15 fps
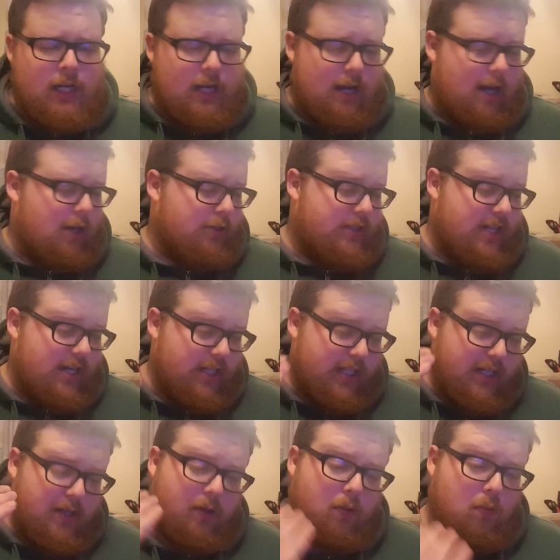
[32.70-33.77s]
I'll tell
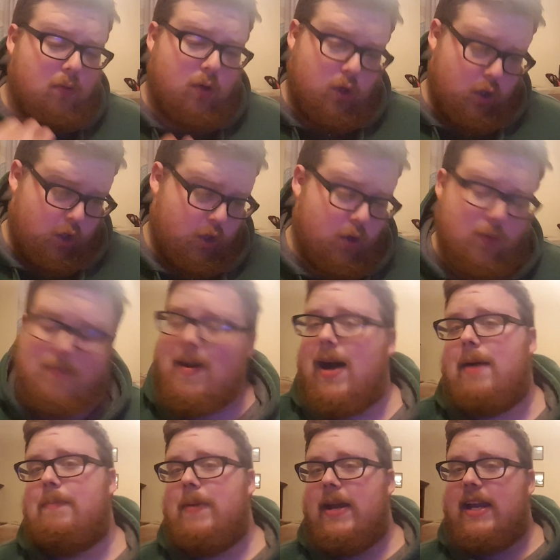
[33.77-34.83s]
you who
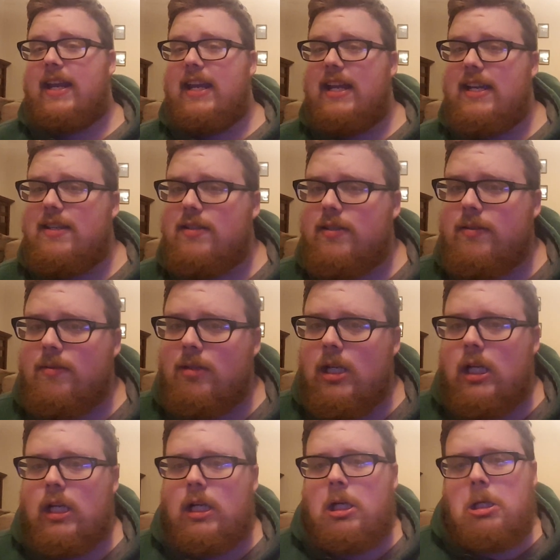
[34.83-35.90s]
my pick is,
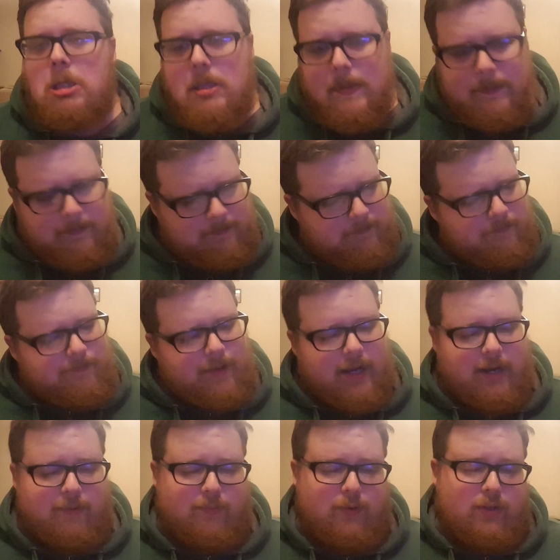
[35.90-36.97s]

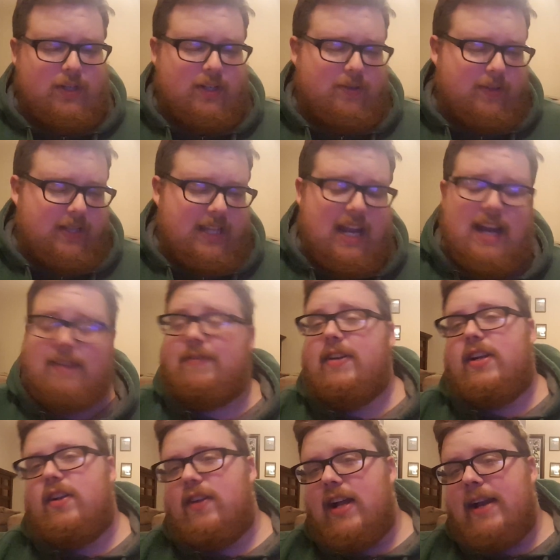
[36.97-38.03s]
and we'll deal with that. If you
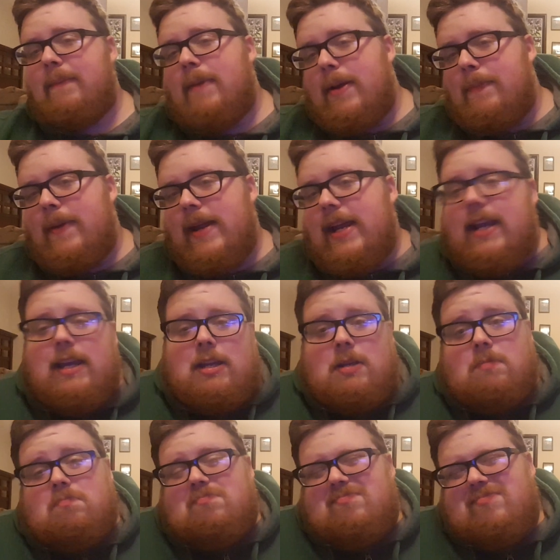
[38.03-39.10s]
don't like my pick,
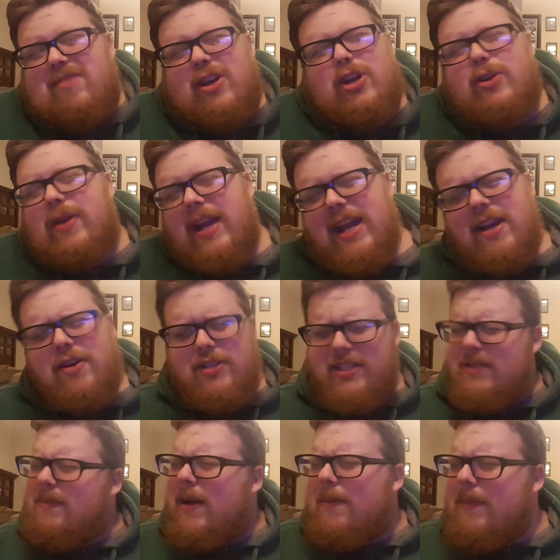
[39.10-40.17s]
who cares?
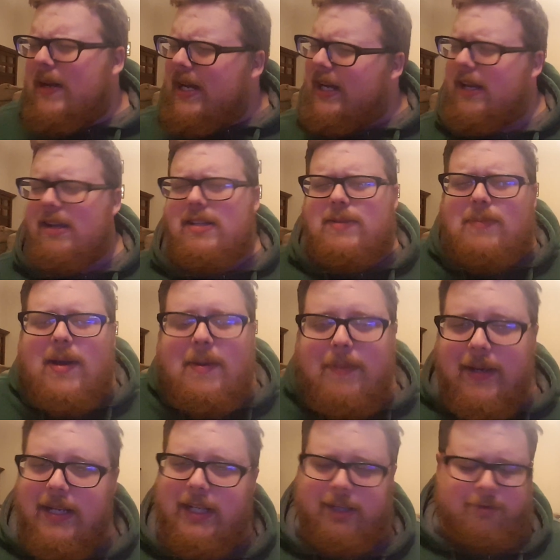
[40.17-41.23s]
It's my pick. It's my
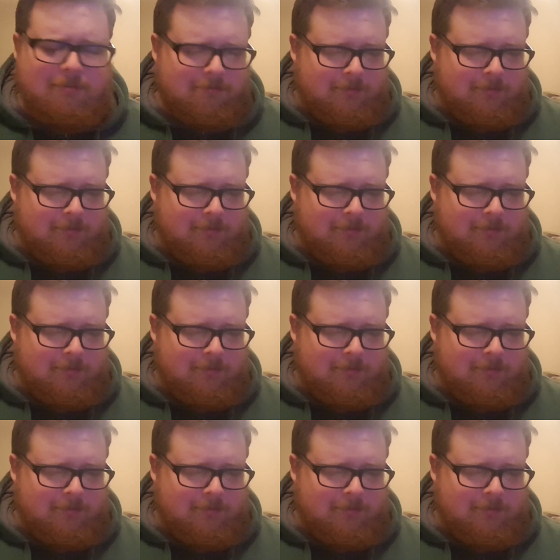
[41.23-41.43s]
opinion.